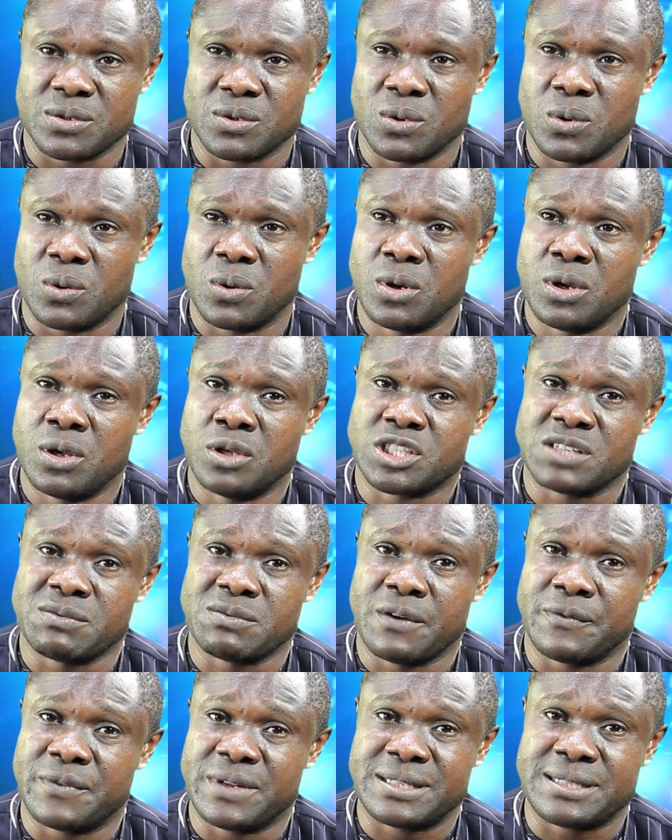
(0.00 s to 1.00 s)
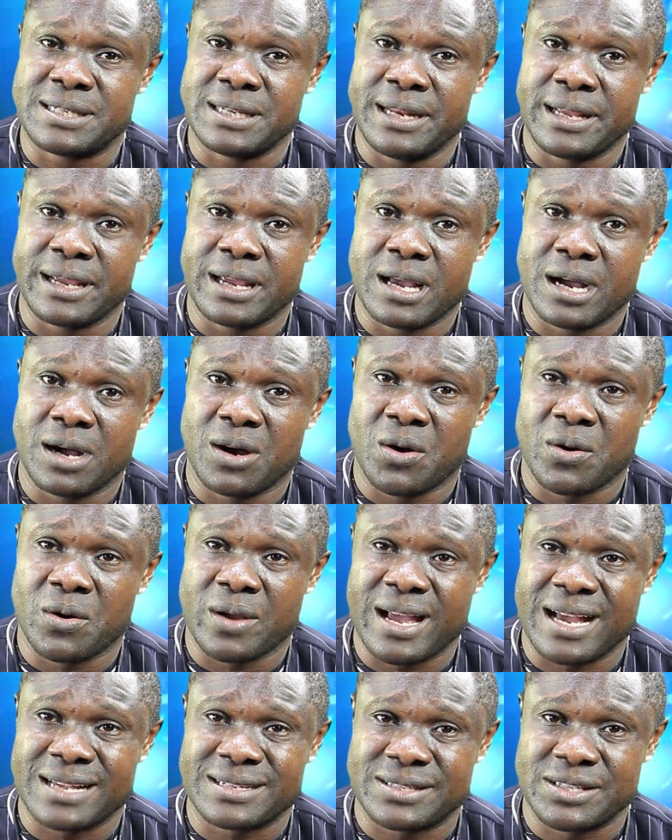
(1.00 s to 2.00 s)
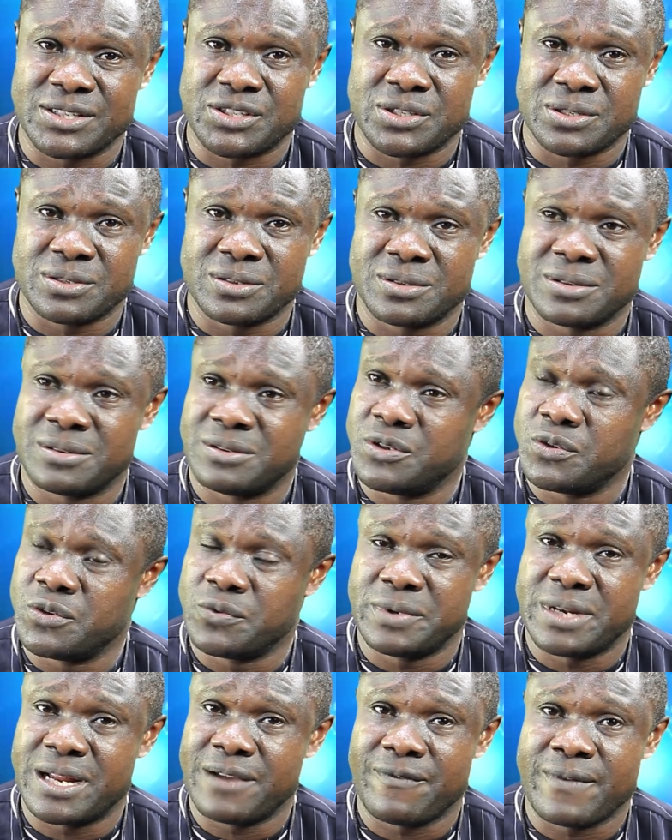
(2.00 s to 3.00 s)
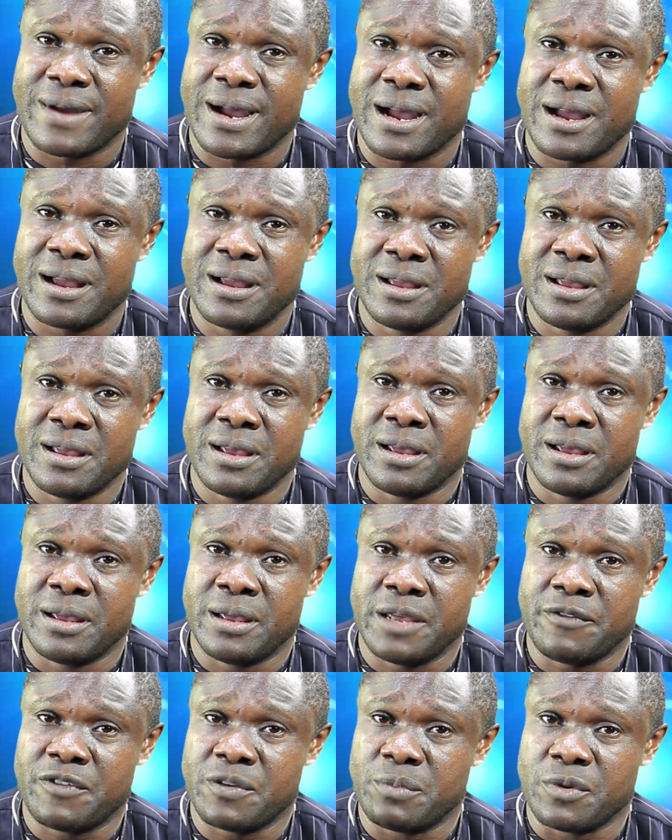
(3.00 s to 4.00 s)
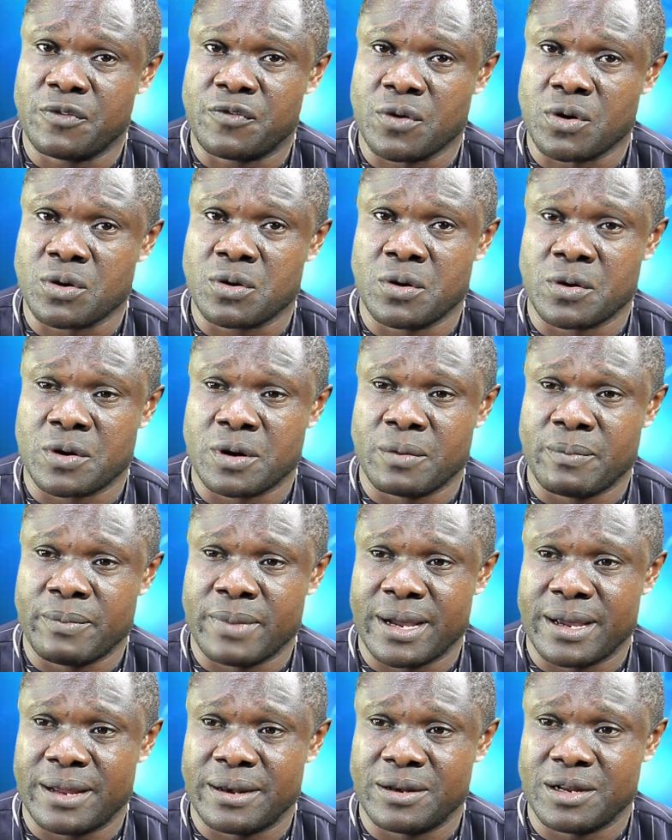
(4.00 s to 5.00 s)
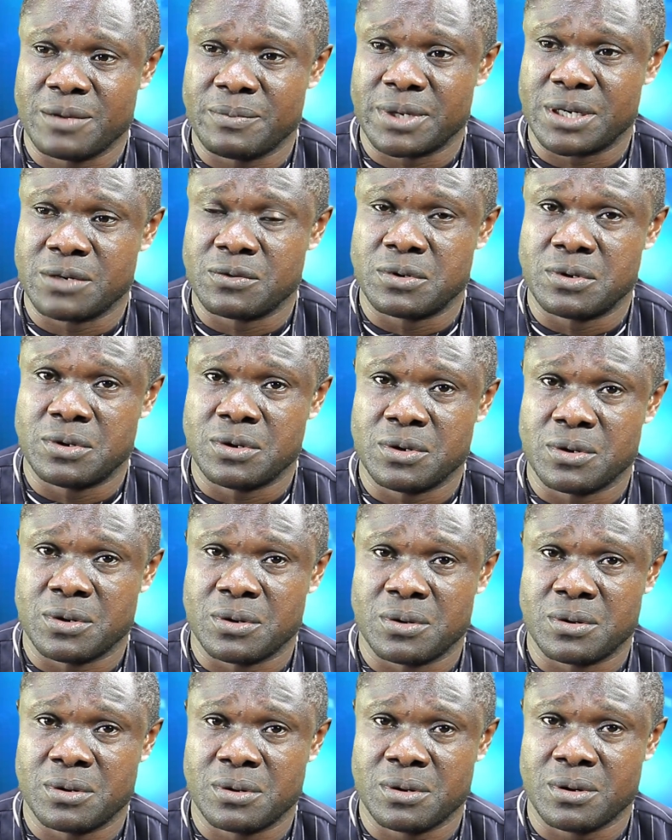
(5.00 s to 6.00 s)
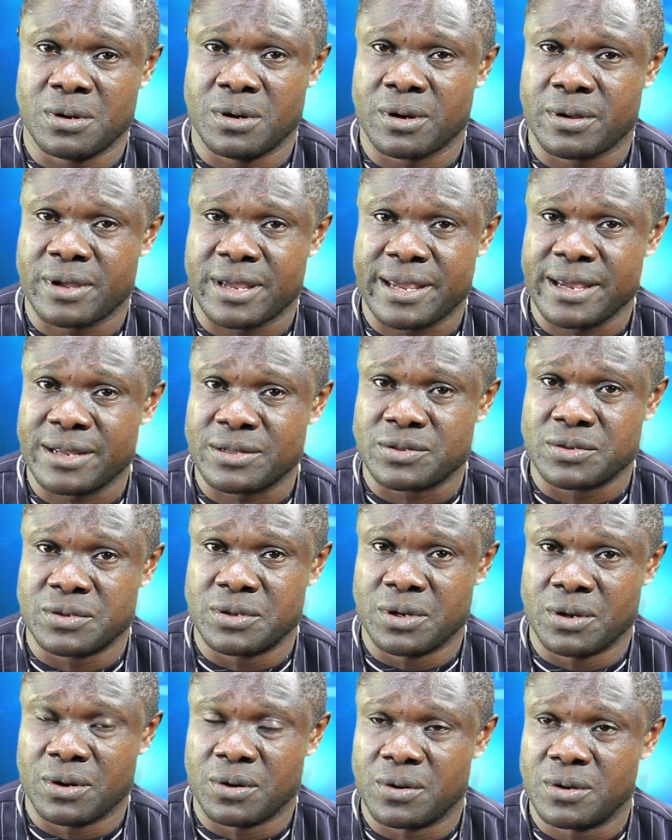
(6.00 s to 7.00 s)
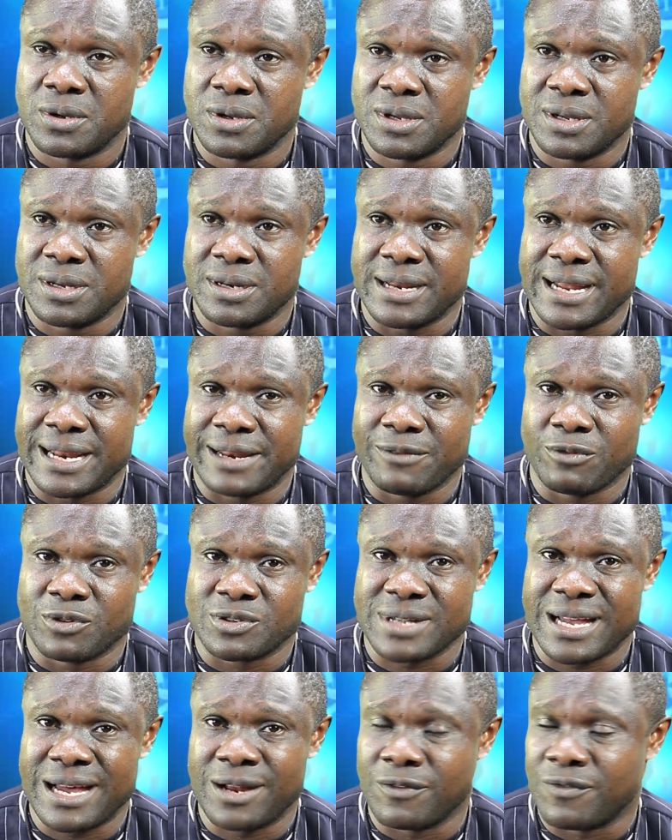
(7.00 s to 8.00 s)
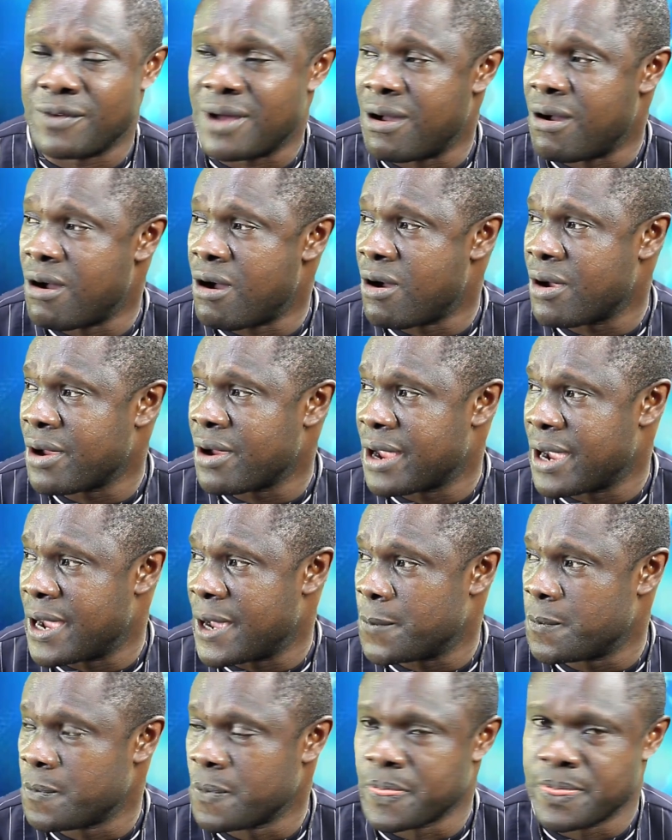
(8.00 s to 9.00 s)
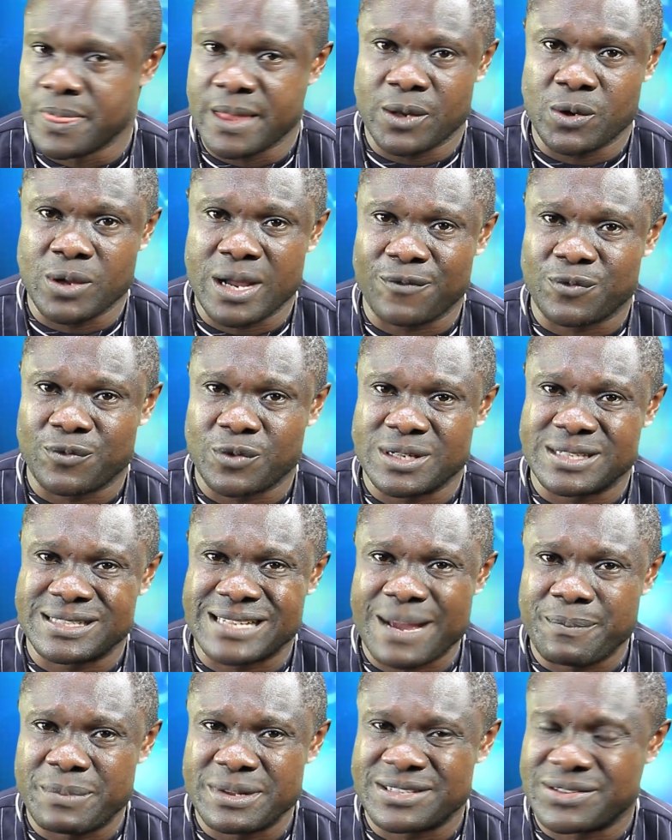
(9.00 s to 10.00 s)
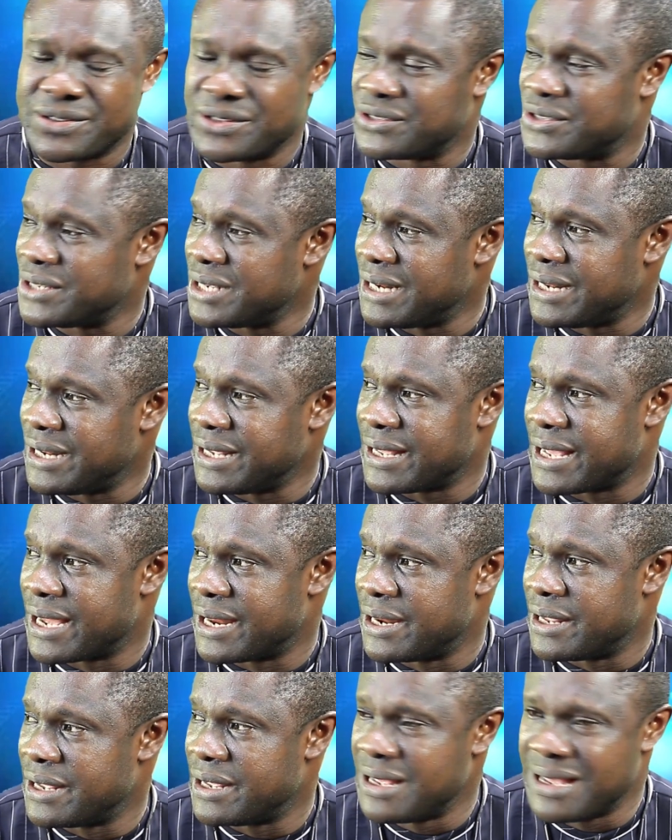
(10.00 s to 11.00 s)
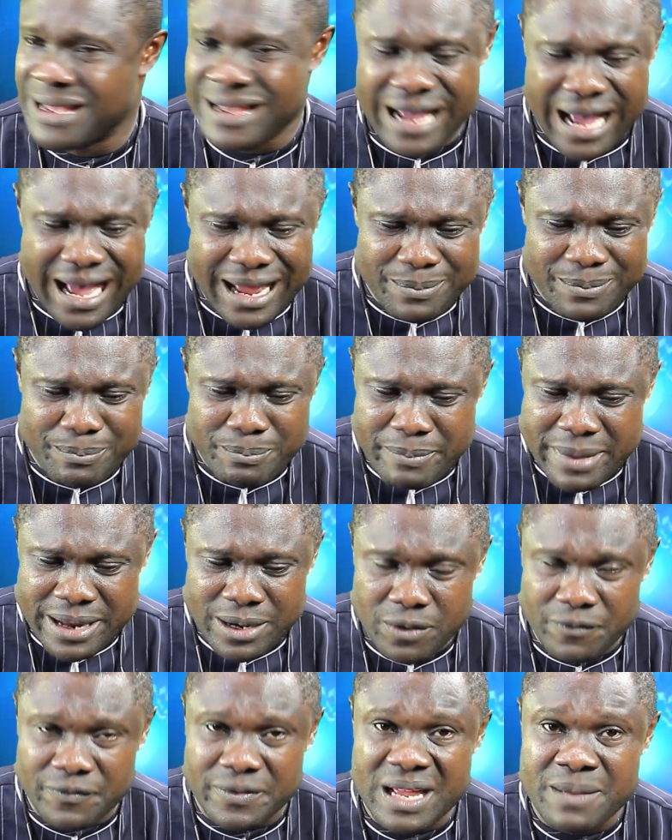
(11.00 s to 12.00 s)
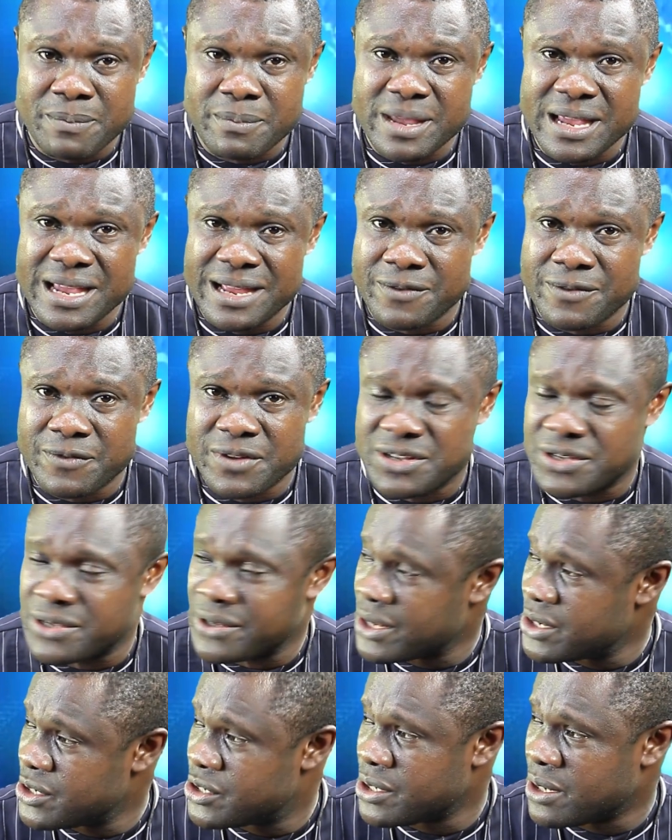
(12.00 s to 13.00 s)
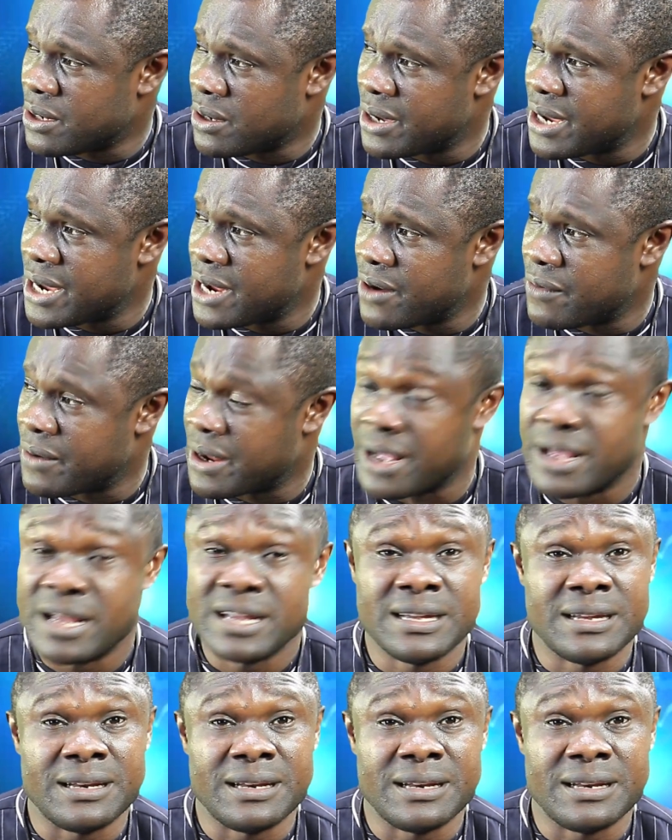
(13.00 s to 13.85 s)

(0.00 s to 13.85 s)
so some of these illegal gas stations, you never, even before God or man, nobody will know or care to know that it was out of hunger that you have to establish things illegally, and many of them in residential area.